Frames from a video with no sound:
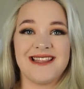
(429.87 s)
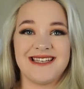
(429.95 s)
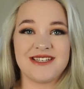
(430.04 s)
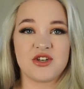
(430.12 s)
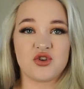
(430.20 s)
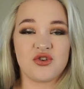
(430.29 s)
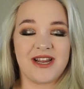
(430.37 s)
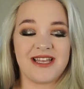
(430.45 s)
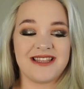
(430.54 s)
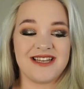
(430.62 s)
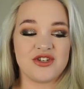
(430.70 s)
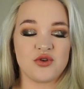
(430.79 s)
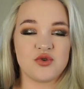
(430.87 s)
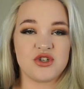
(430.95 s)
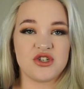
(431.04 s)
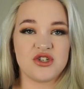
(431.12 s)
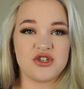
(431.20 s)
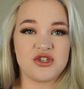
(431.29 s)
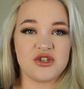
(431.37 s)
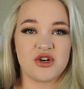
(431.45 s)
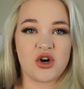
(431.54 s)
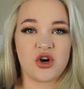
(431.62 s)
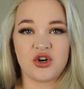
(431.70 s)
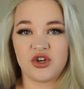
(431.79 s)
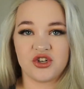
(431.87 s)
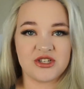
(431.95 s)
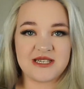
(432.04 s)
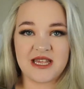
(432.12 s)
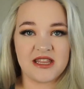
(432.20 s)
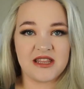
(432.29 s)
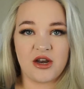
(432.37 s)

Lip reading: These are great. They don't hurt your skin.